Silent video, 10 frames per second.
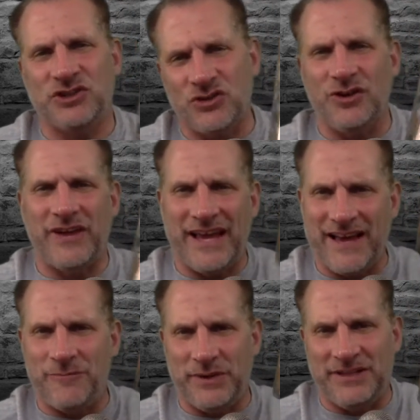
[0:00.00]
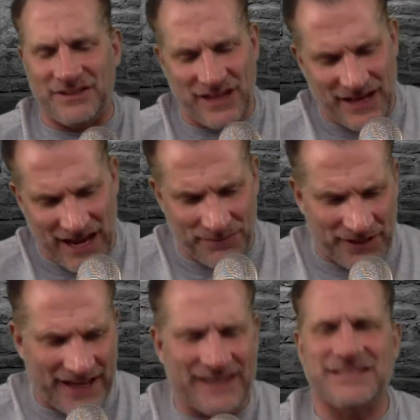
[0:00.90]
Sure, they have BCAA
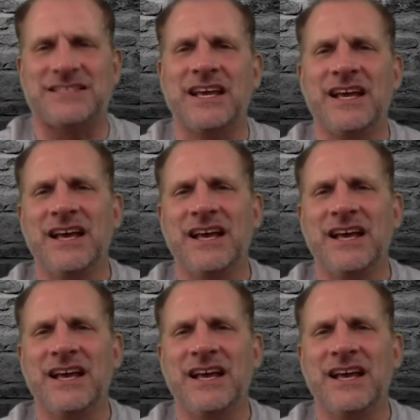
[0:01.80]
Blast,